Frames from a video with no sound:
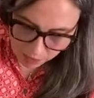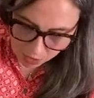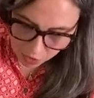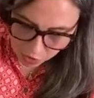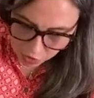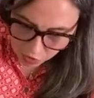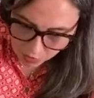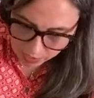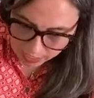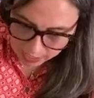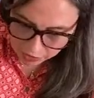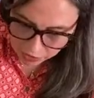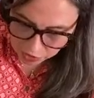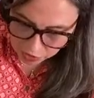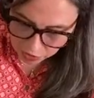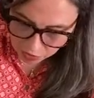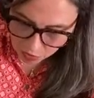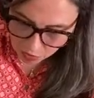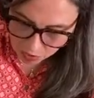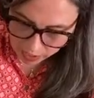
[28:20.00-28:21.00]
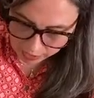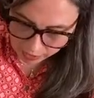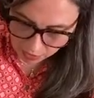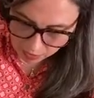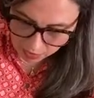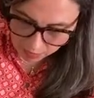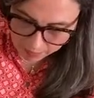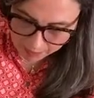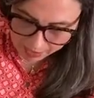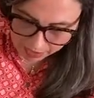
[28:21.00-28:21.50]
So I do
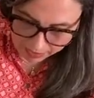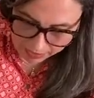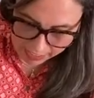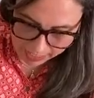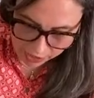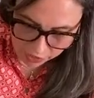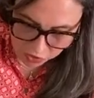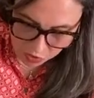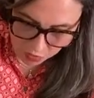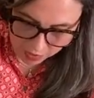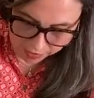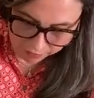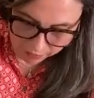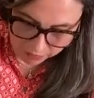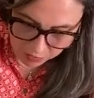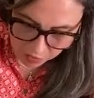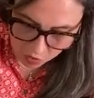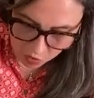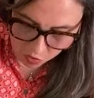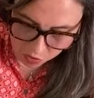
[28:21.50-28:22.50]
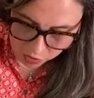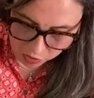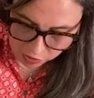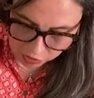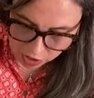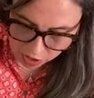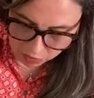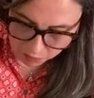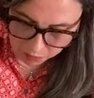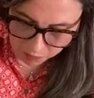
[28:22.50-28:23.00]
about an inch away from the corners
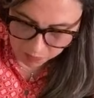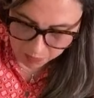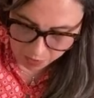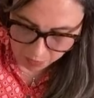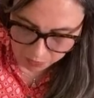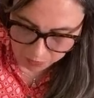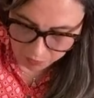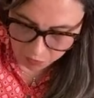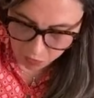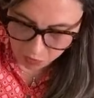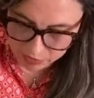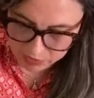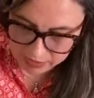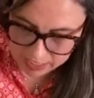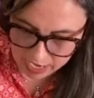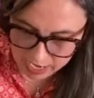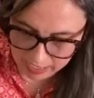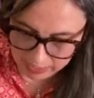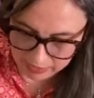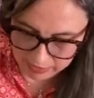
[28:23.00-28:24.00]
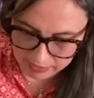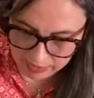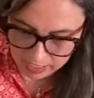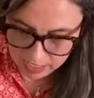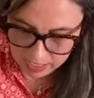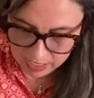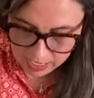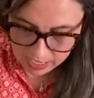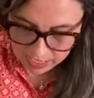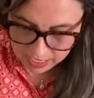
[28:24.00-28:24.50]
on both 4 sides.
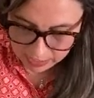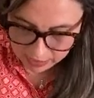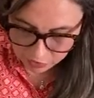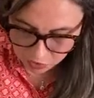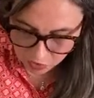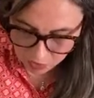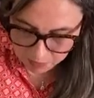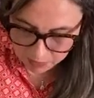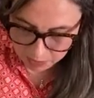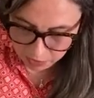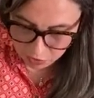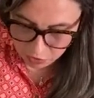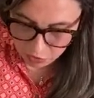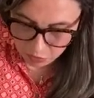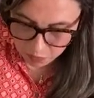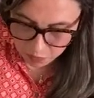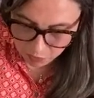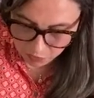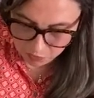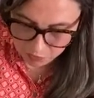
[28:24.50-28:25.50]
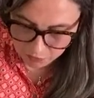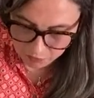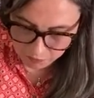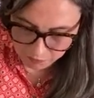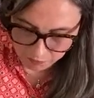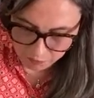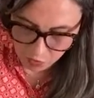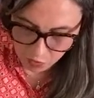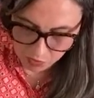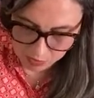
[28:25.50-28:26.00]
And so I'm gonna do both
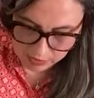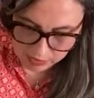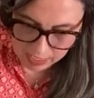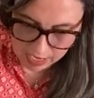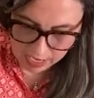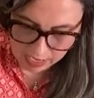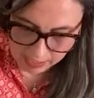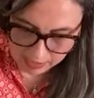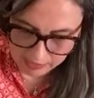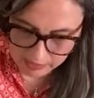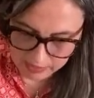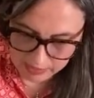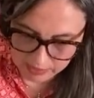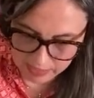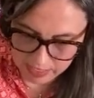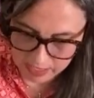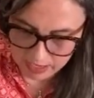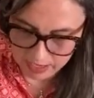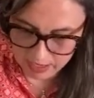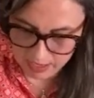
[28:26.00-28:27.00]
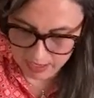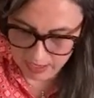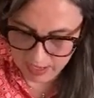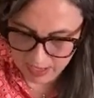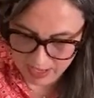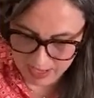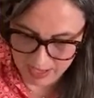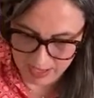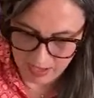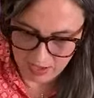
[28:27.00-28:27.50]
4 sides
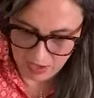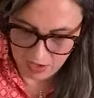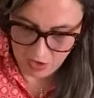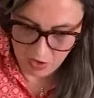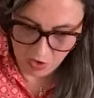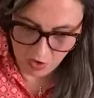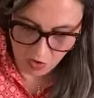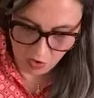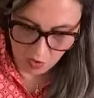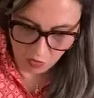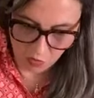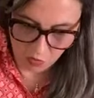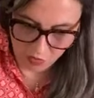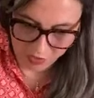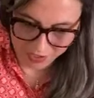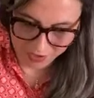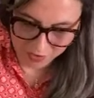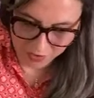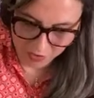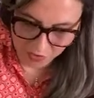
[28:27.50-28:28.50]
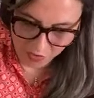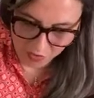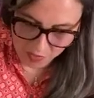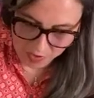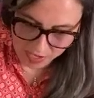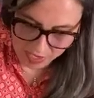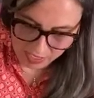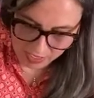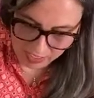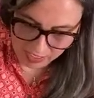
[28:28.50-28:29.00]
real
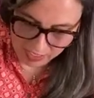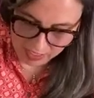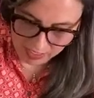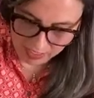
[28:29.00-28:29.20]
quick.